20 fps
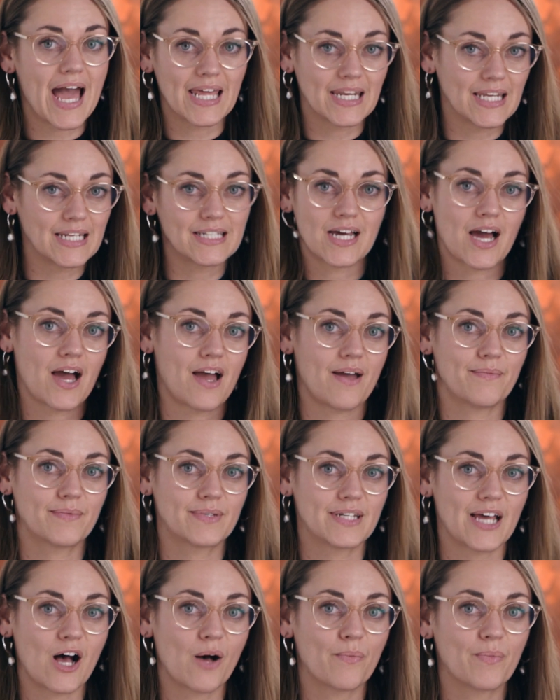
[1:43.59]
any time
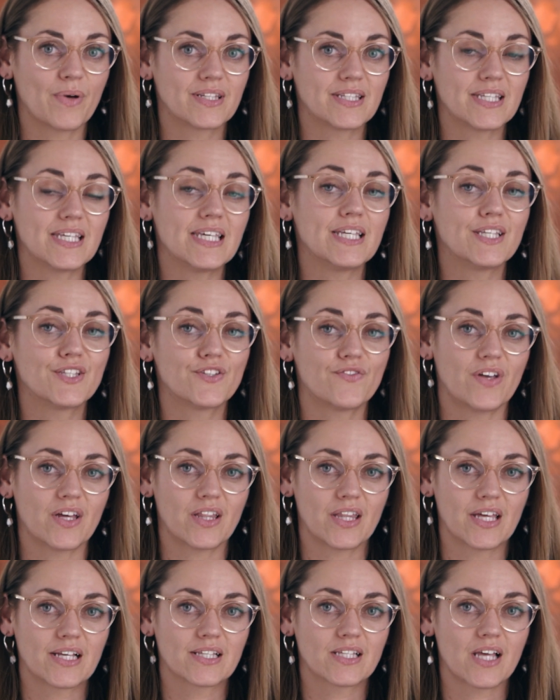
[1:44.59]
to help us ease
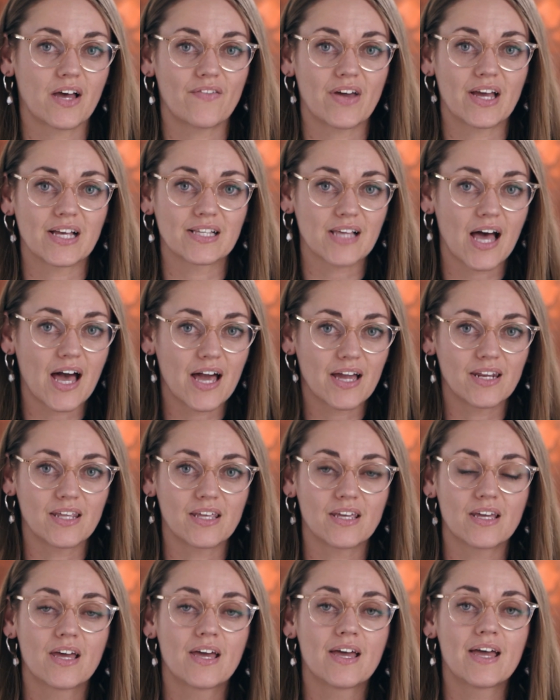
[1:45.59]
feelings of
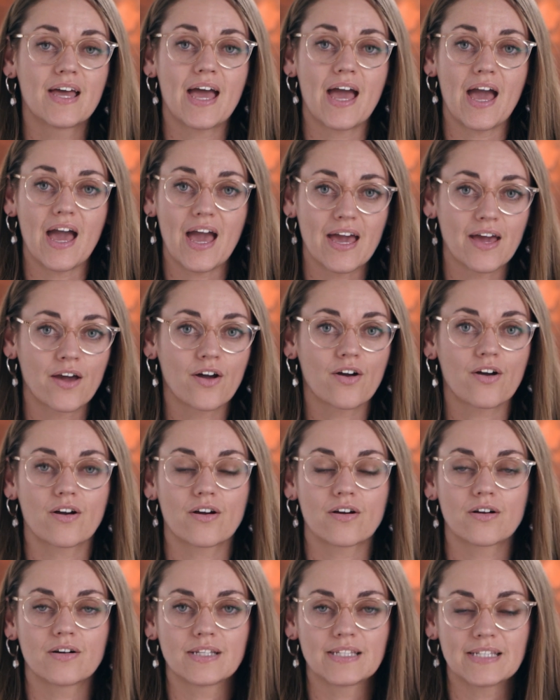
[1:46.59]
anxiety,
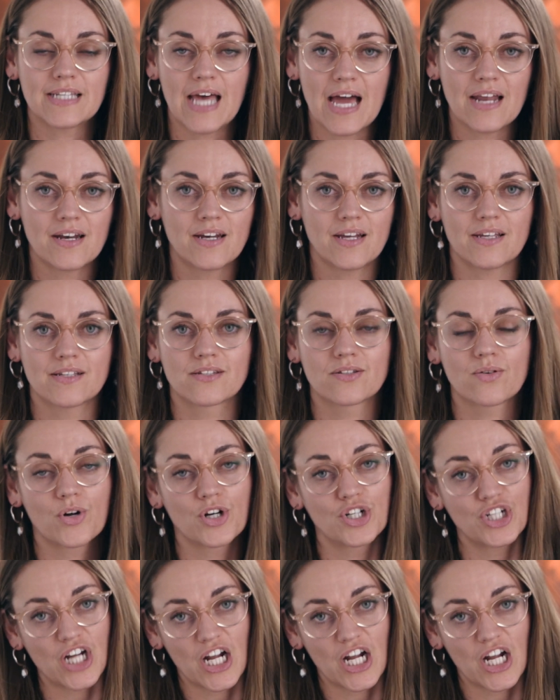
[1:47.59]
anger, sadness, or